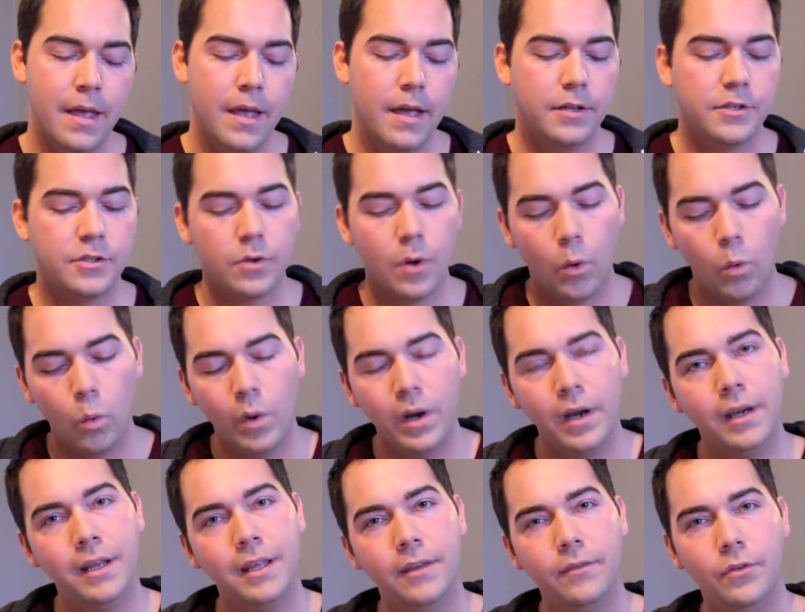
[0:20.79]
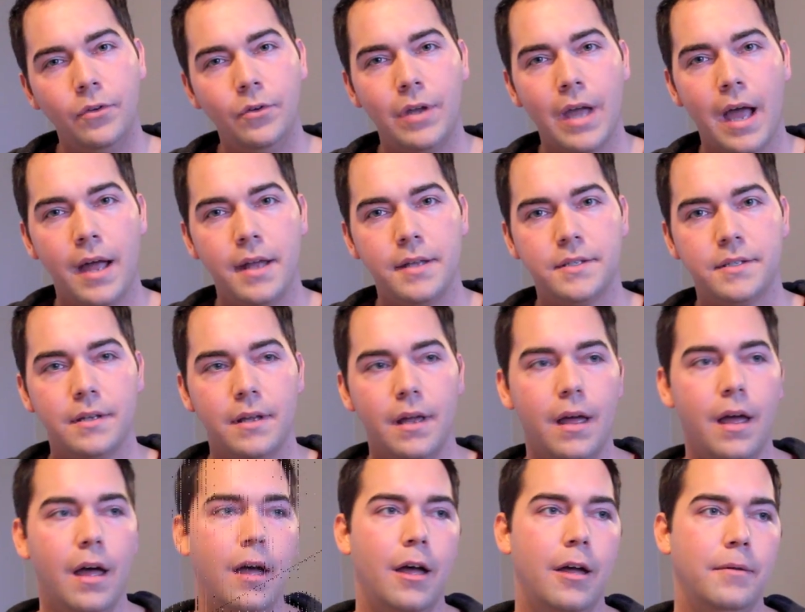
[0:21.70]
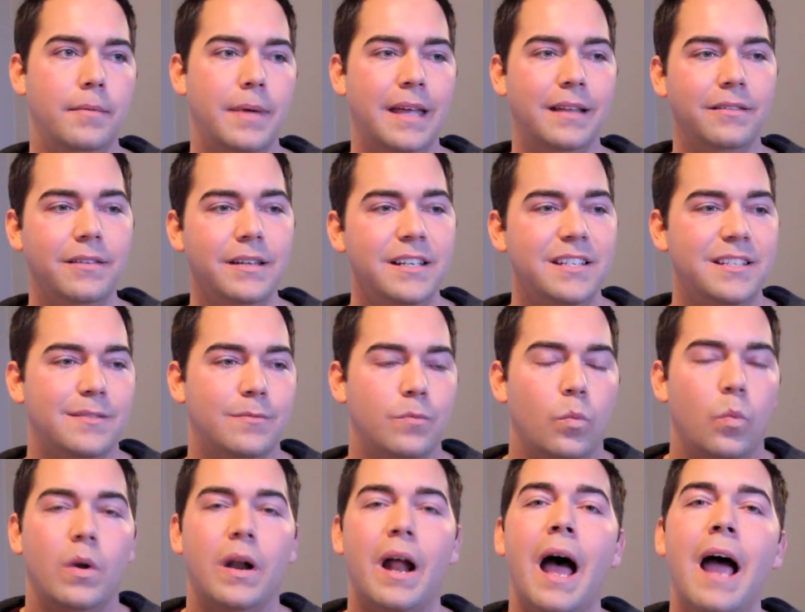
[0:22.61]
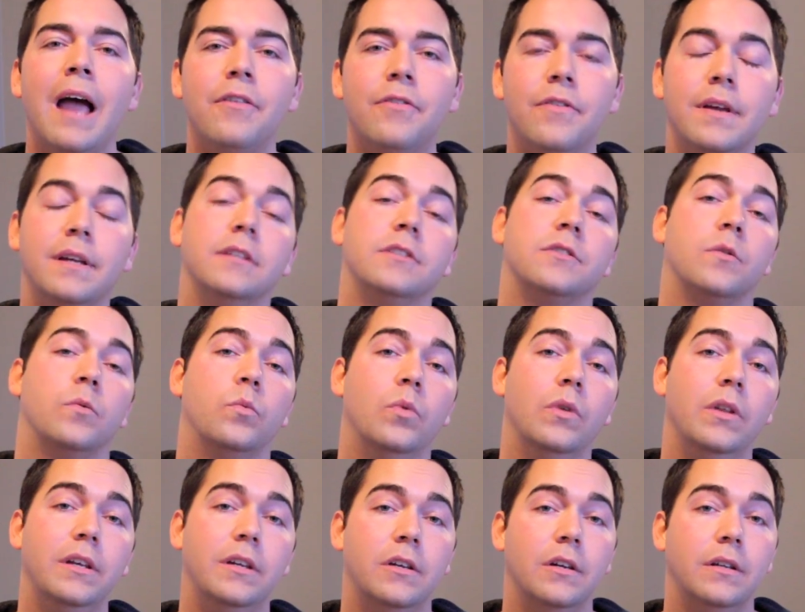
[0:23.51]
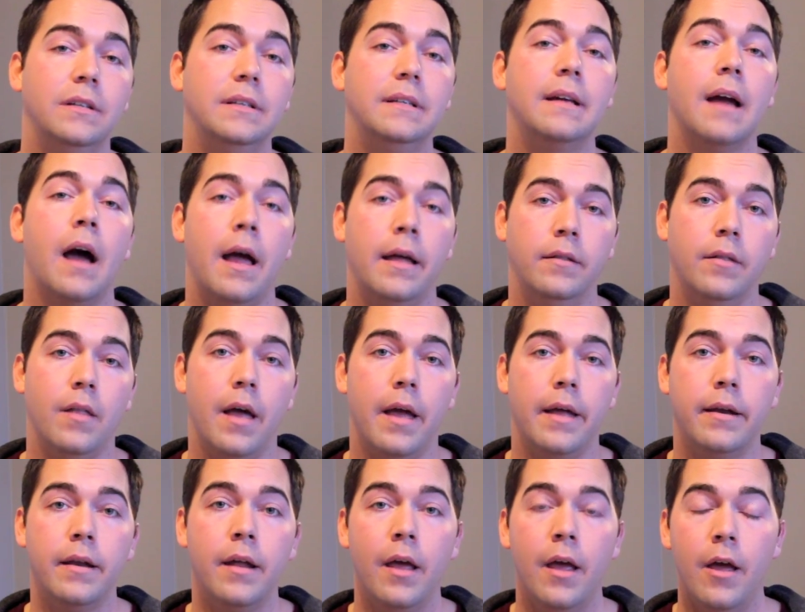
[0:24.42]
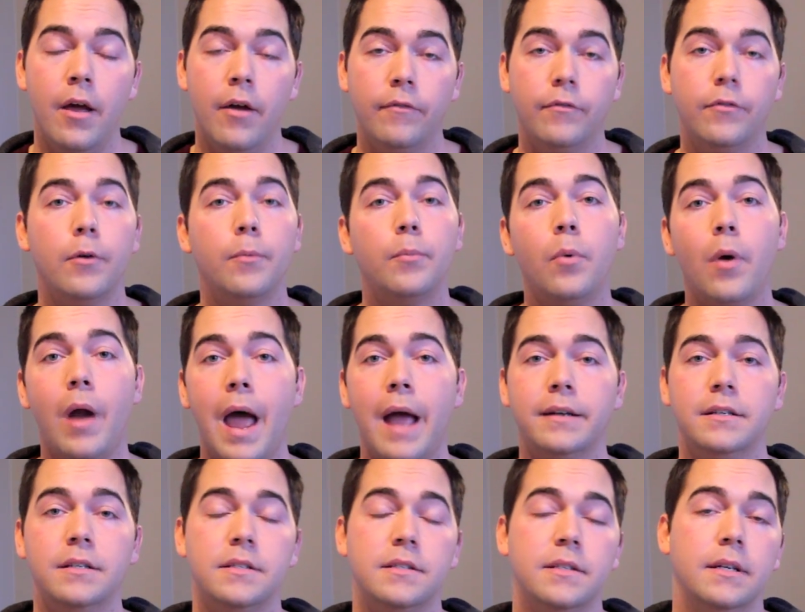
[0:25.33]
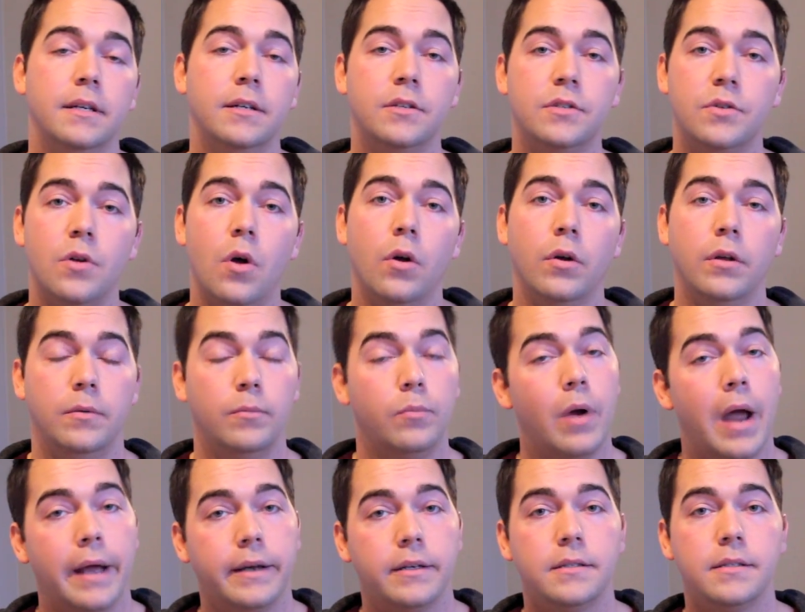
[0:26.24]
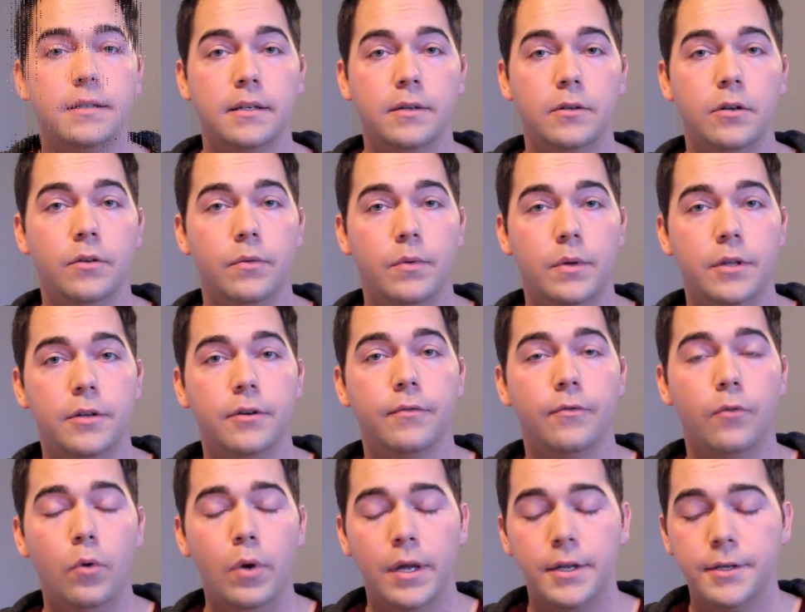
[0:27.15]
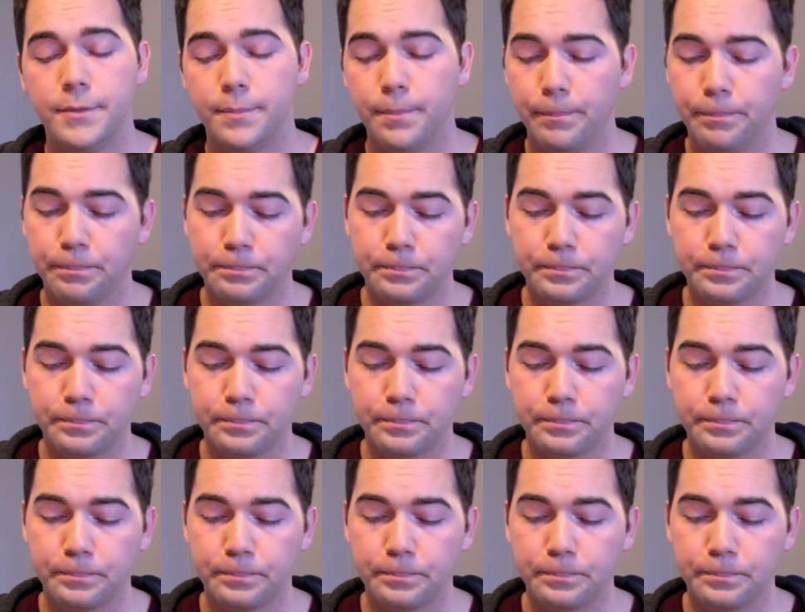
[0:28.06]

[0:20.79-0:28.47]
So I wanted to give you guys at least what I think is a really good guideline for practicing a song and practicing it with your voice.